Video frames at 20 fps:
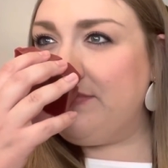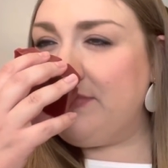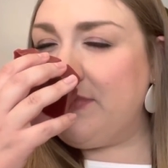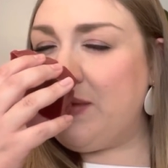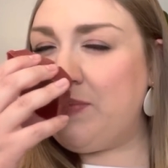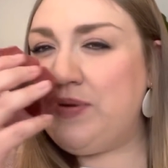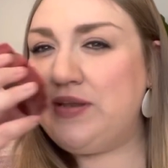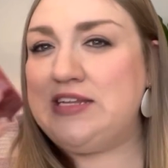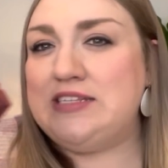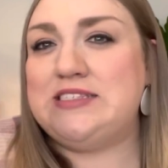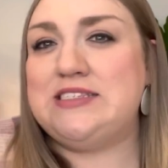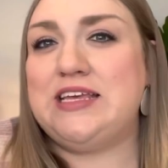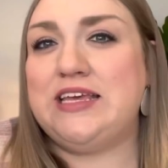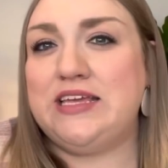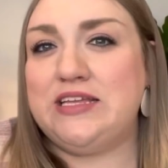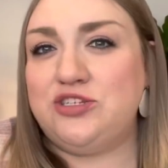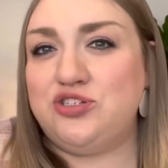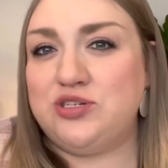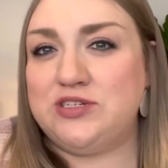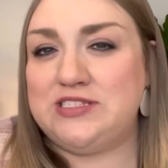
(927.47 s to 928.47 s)
But it's
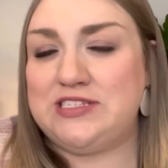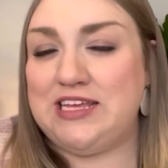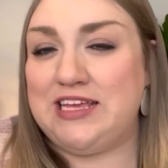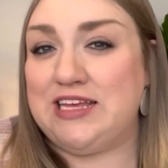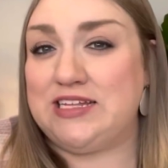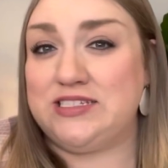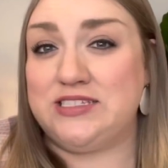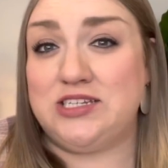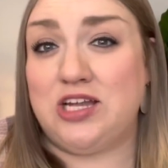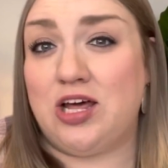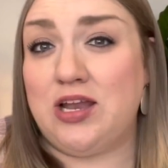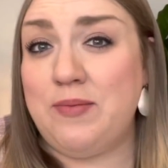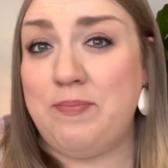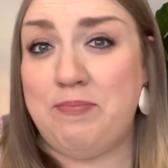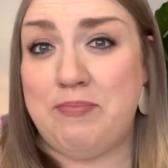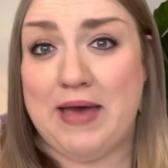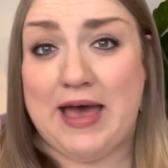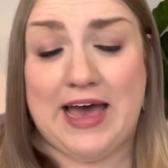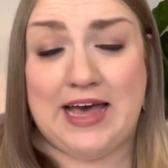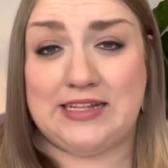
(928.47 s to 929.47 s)
interesting. It's not a
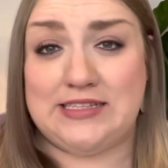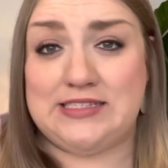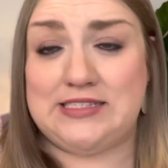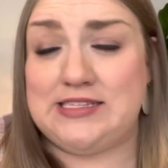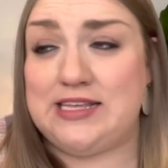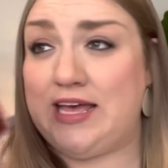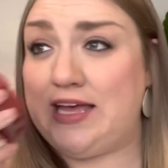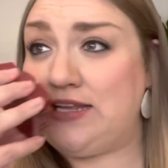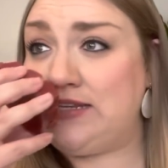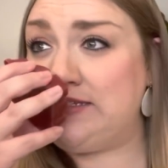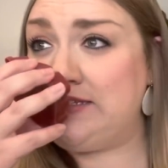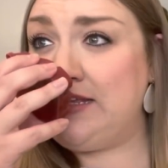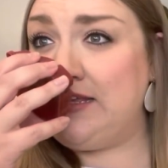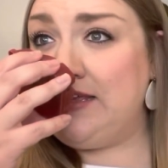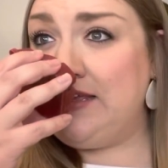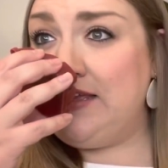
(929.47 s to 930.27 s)
bad scent.